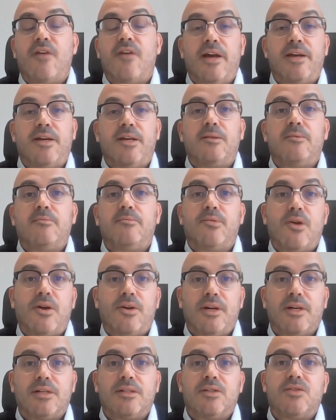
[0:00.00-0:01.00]
final
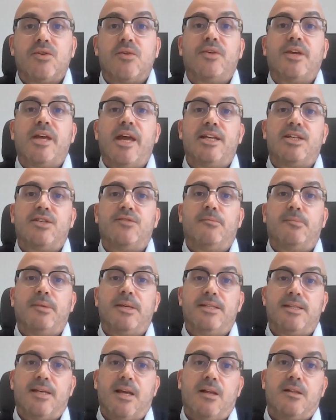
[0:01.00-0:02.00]
product, so the
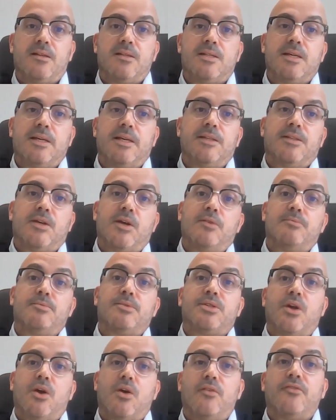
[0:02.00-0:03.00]
HVP cells, in
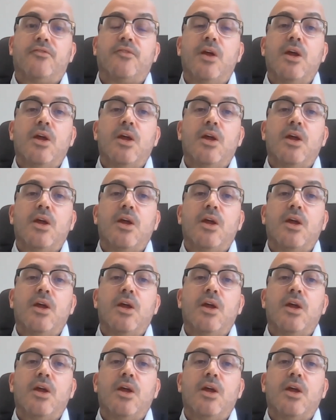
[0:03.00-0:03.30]
terms of